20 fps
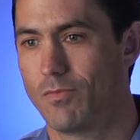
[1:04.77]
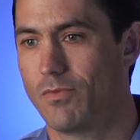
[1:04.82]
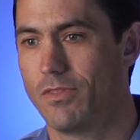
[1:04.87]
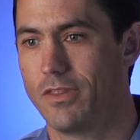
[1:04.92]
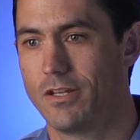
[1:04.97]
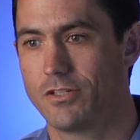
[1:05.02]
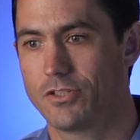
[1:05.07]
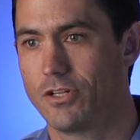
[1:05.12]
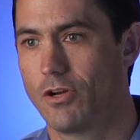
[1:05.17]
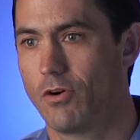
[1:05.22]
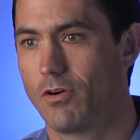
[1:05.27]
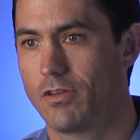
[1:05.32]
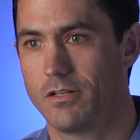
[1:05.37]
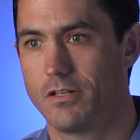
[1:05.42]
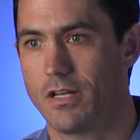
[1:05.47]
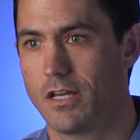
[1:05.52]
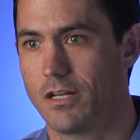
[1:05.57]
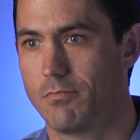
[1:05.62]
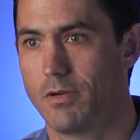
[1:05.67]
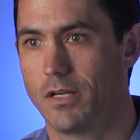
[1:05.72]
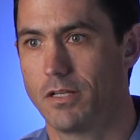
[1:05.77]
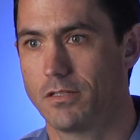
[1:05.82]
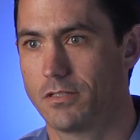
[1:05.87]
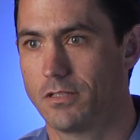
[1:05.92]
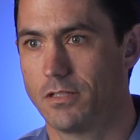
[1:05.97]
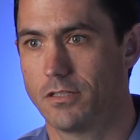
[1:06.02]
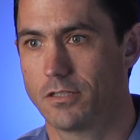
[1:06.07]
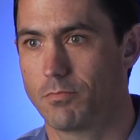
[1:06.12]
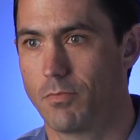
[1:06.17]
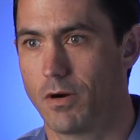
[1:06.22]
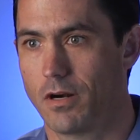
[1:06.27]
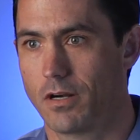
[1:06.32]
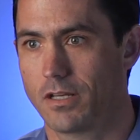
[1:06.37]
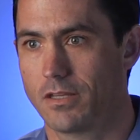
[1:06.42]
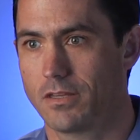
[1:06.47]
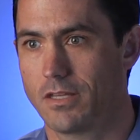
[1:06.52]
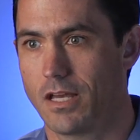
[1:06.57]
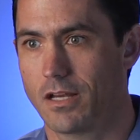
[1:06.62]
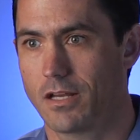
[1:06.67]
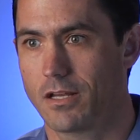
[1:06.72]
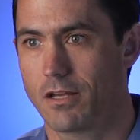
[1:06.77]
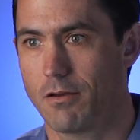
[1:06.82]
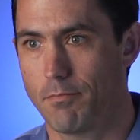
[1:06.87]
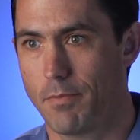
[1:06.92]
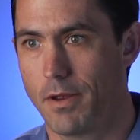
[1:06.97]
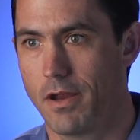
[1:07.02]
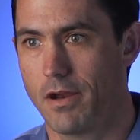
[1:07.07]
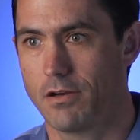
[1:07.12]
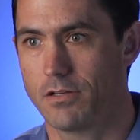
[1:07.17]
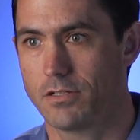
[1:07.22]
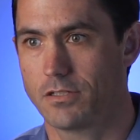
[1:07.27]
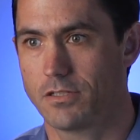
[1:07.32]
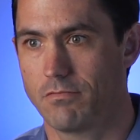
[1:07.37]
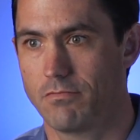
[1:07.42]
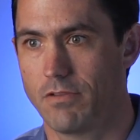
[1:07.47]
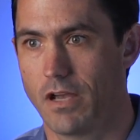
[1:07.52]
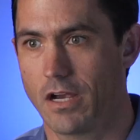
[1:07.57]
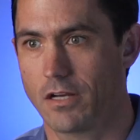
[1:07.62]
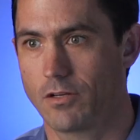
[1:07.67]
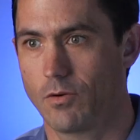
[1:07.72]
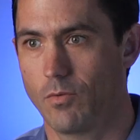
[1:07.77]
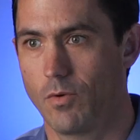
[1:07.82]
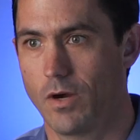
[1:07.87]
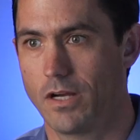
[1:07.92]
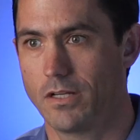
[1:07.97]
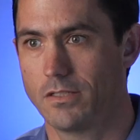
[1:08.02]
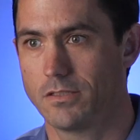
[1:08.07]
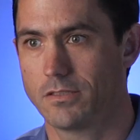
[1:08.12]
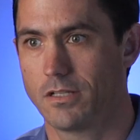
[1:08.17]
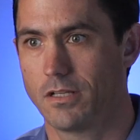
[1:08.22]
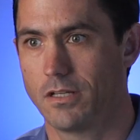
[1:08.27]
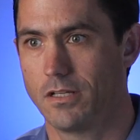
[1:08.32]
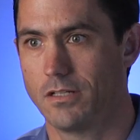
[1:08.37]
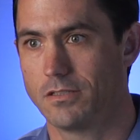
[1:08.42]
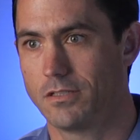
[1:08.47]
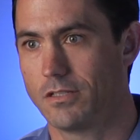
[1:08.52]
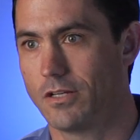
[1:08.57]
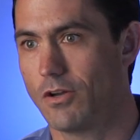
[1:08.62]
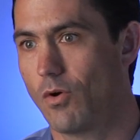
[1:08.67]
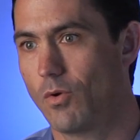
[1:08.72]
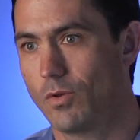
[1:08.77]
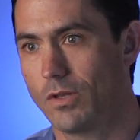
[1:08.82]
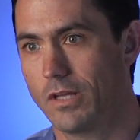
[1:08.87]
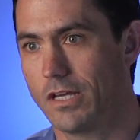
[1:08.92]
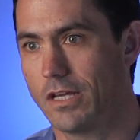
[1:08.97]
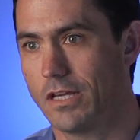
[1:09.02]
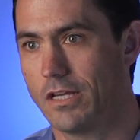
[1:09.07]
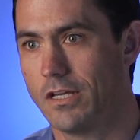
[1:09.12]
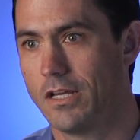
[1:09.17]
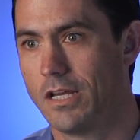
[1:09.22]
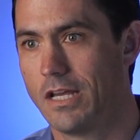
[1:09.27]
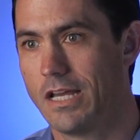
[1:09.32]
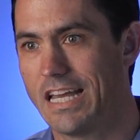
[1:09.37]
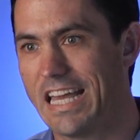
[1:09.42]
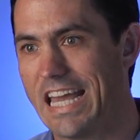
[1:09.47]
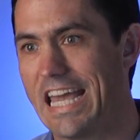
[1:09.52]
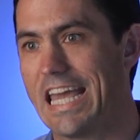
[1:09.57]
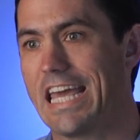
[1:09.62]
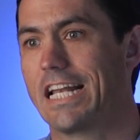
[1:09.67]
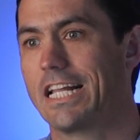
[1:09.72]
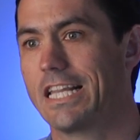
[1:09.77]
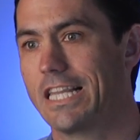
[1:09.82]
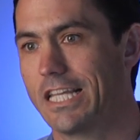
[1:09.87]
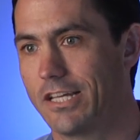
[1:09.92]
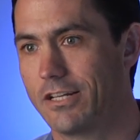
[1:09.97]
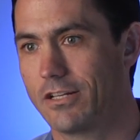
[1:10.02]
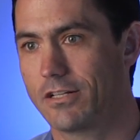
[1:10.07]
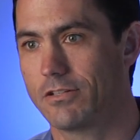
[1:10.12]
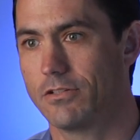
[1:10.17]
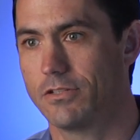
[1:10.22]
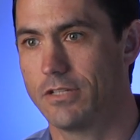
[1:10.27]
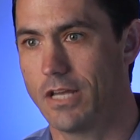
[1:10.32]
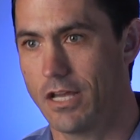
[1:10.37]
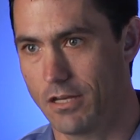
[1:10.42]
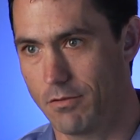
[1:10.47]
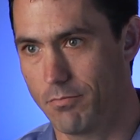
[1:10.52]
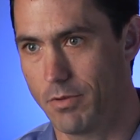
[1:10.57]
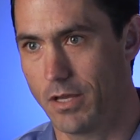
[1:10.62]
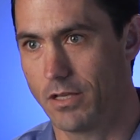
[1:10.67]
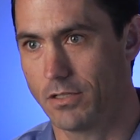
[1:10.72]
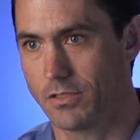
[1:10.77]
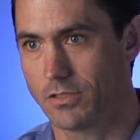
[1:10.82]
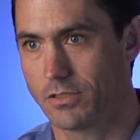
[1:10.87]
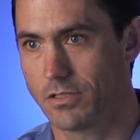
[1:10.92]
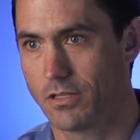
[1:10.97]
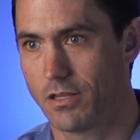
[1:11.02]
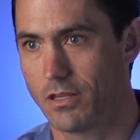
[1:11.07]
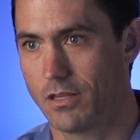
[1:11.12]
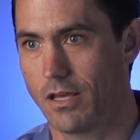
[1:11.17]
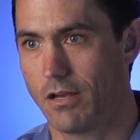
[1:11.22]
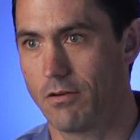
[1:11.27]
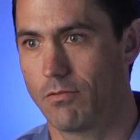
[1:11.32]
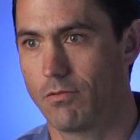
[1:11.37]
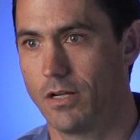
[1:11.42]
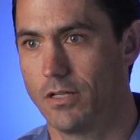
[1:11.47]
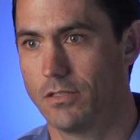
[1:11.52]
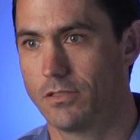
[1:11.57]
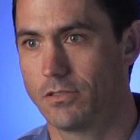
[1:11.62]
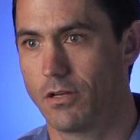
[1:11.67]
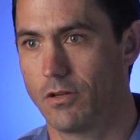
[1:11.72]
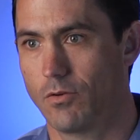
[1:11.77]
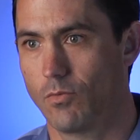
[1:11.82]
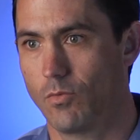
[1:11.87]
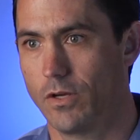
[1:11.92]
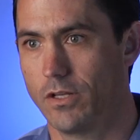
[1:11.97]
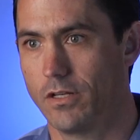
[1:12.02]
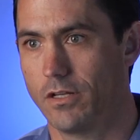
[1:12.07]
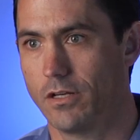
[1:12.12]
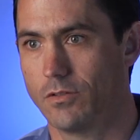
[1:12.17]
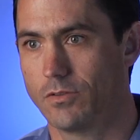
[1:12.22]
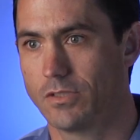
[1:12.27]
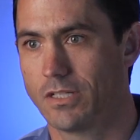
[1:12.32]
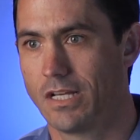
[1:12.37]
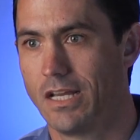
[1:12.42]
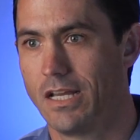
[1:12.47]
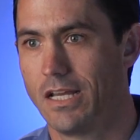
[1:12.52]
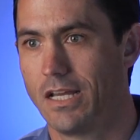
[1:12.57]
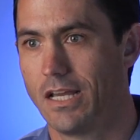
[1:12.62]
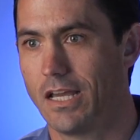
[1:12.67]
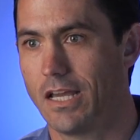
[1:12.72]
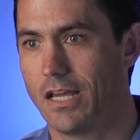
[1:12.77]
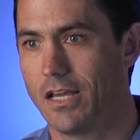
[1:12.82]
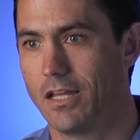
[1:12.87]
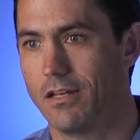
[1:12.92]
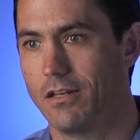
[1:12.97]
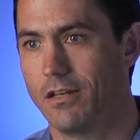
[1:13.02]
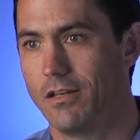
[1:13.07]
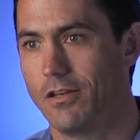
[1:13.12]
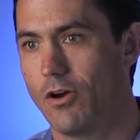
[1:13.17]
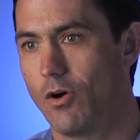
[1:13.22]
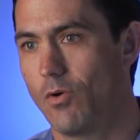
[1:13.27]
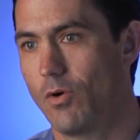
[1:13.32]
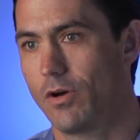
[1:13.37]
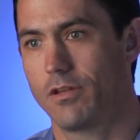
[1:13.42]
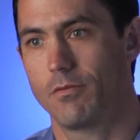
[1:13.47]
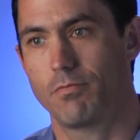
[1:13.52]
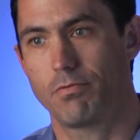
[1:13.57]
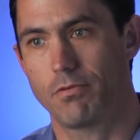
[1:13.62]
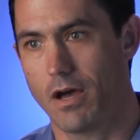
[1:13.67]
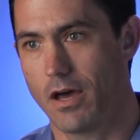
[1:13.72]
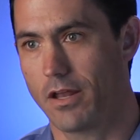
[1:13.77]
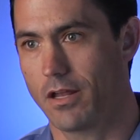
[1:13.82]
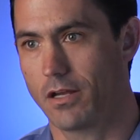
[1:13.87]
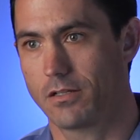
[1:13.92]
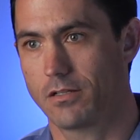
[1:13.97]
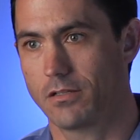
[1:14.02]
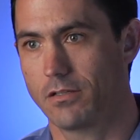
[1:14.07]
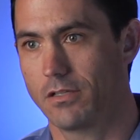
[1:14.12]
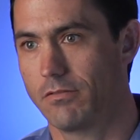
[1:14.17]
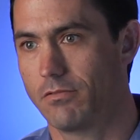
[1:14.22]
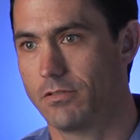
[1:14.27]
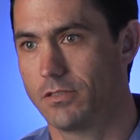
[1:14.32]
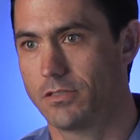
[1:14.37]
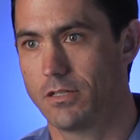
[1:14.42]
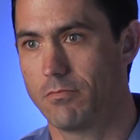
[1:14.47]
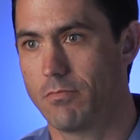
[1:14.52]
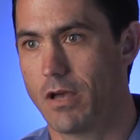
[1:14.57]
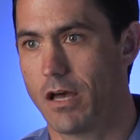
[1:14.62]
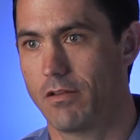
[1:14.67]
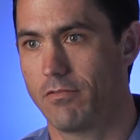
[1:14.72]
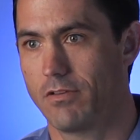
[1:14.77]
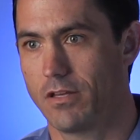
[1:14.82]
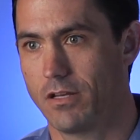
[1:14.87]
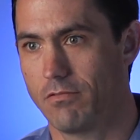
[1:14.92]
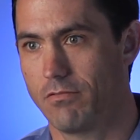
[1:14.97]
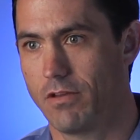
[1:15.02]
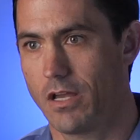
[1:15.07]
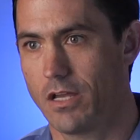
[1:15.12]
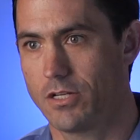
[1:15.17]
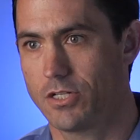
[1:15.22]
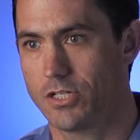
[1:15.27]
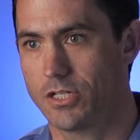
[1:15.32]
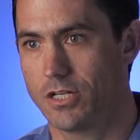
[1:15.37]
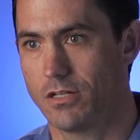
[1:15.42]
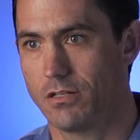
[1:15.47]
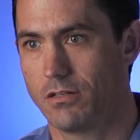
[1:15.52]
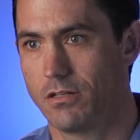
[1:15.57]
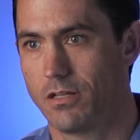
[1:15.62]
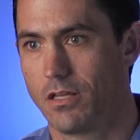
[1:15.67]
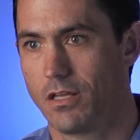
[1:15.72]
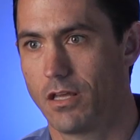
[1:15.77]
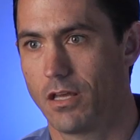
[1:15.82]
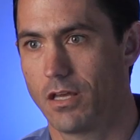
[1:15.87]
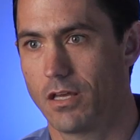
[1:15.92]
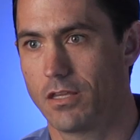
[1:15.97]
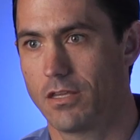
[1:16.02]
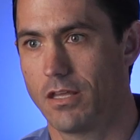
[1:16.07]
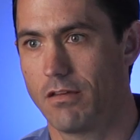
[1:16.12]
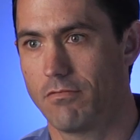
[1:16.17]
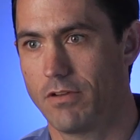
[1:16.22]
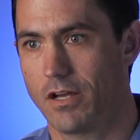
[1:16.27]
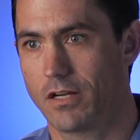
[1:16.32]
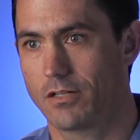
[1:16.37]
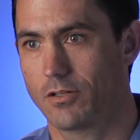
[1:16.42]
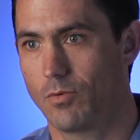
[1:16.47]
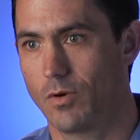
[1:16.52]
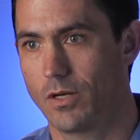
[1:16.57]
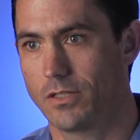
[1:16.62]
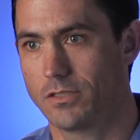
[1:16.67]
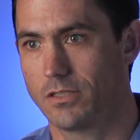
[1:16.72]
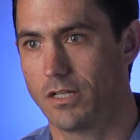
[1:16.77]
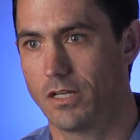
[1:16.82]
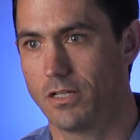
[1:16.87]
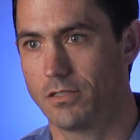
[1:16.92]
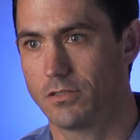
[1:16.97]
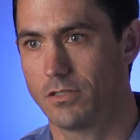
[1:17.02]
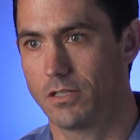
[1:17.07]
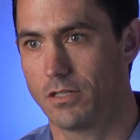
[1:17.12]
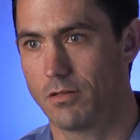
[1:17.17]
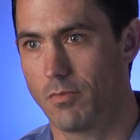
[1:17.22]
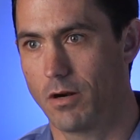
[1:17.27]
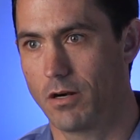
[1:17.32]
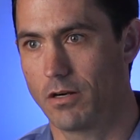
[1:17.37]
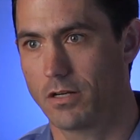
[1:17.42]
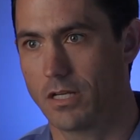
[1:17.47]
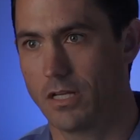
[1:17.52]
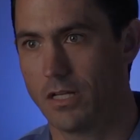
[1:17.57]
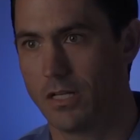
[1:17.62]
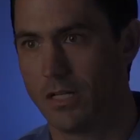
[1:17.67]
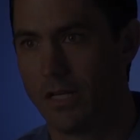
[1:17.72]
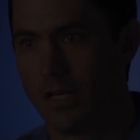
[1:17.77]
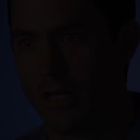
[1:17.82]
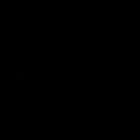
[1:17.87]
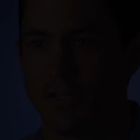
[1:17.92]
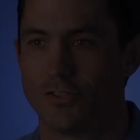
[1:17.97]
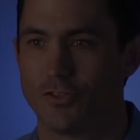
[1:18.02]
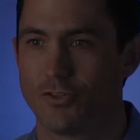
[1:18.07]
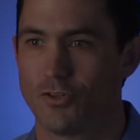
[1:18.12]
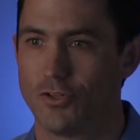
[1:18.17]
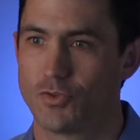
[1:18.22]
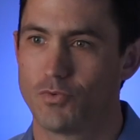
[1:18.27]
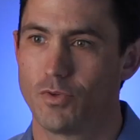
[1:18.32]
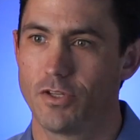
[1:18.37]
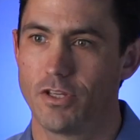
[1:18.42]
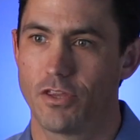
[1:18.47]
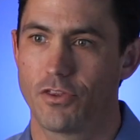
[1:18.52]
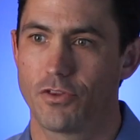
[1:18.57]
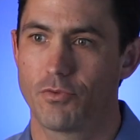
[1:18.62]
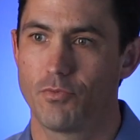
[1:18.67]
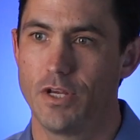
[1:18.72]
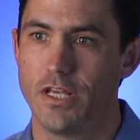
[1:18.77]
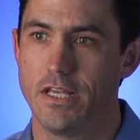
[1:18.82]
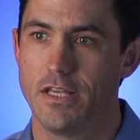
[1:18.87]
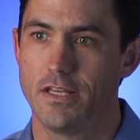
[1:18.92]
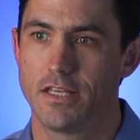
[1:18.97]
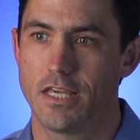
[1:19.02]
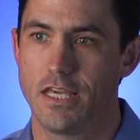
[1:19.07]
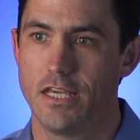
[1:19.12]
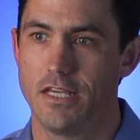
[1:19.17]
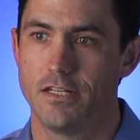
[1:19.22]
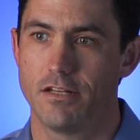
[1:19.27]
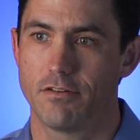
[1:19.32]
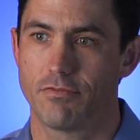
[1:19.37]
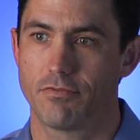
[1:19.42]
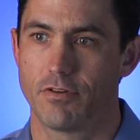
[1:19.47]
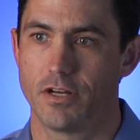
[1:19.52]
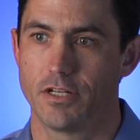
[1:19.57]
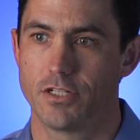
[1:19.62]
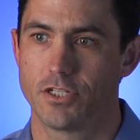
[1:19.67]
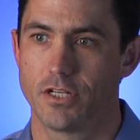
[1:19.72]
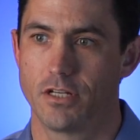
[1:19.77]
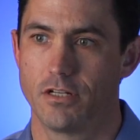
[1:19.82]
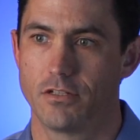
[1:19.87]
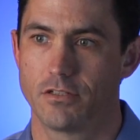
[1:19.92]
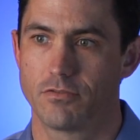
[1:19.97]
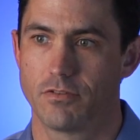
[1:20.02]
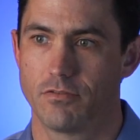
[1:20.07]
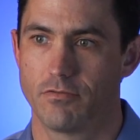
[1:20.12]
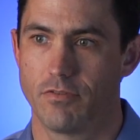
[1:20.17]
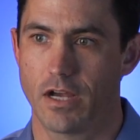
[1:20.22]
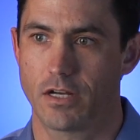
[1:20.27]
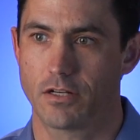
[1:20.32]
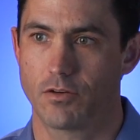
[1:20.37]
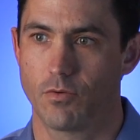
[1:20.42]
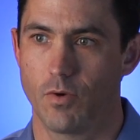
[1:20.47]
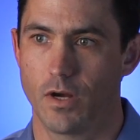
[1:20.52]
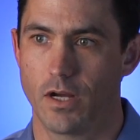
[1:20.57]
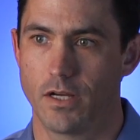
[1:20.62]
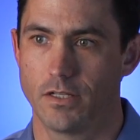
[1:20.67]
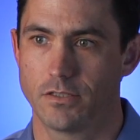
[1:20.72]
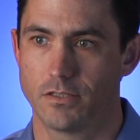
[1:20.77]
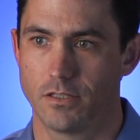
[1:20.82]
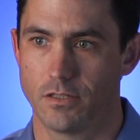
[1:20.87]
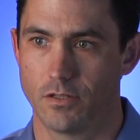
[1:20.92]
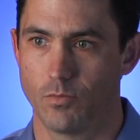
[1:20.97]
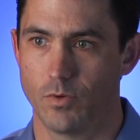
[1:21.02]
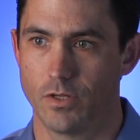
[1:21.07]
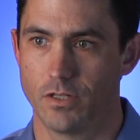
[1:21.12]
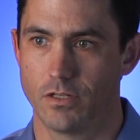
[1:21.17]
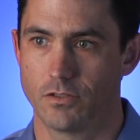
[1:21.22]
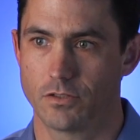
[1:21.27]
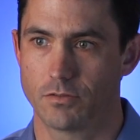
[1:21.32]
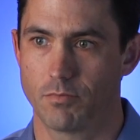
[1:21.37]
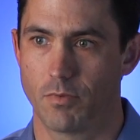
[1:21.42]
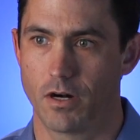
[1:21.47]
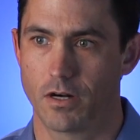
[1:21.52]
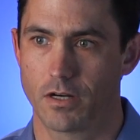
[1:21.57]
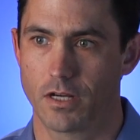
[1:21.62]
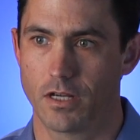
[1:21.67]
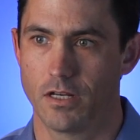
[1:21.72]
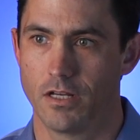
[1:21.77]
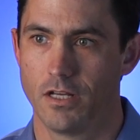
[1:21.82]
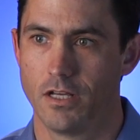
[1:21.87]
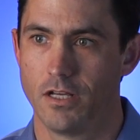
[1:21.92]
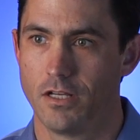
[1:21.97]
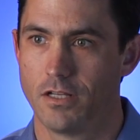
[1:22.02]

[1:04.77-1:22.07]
There's no other database in this market that compares to VectorWise. It is the only analytical database that runs on Windows, and no other product delivers the amount of innovation that VectorWise does to the market. So there's really three key differentiators for VectorWise in the Windows market.